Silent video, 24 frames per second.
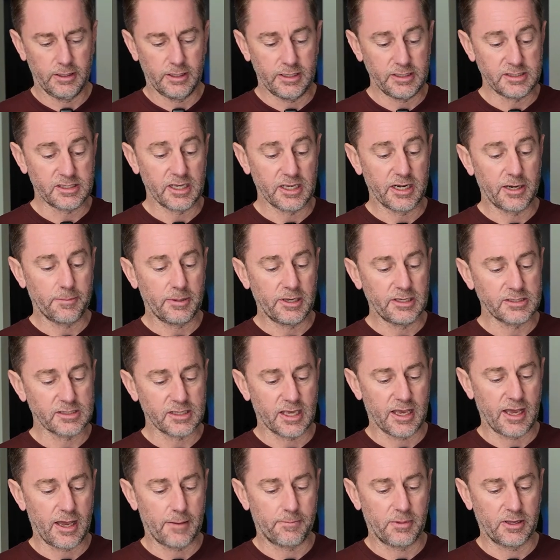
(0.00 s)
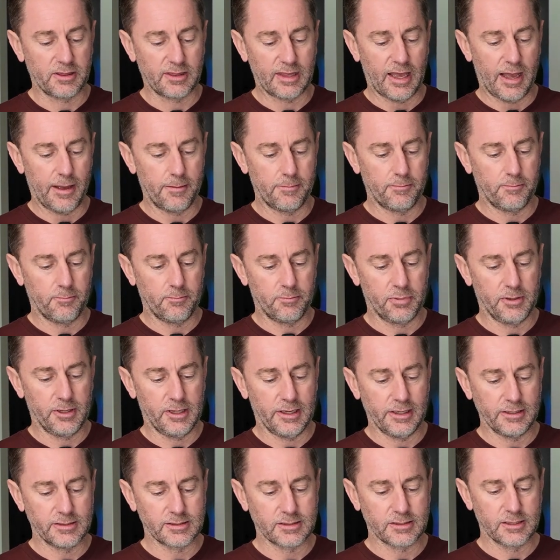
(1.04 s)
He set up his camp at that
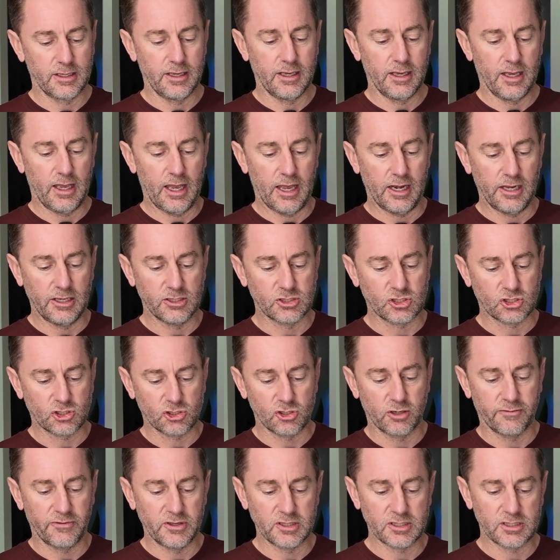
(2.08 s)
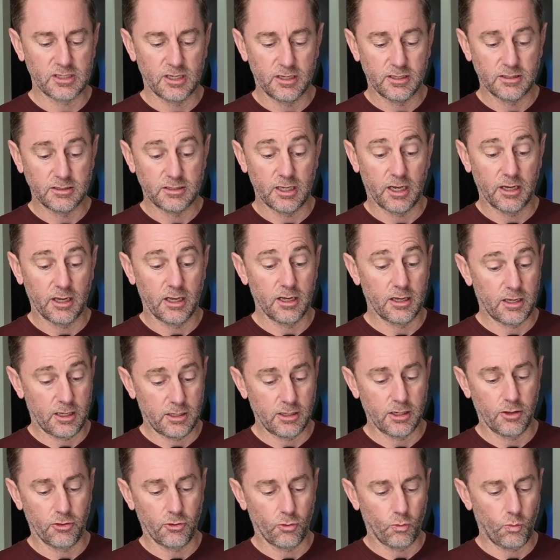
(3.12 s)
place, and his servants dug
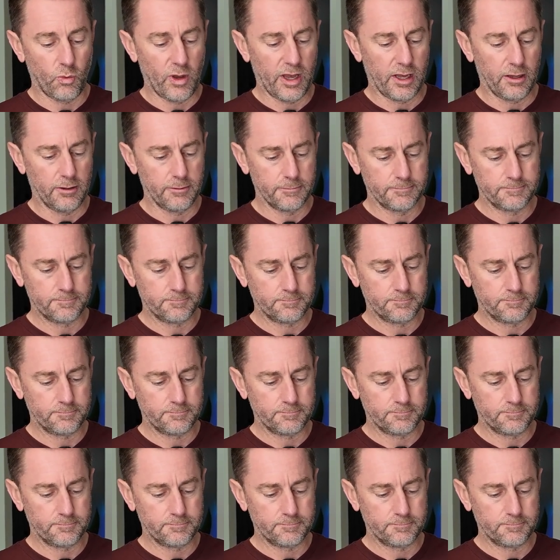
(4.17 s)
another well.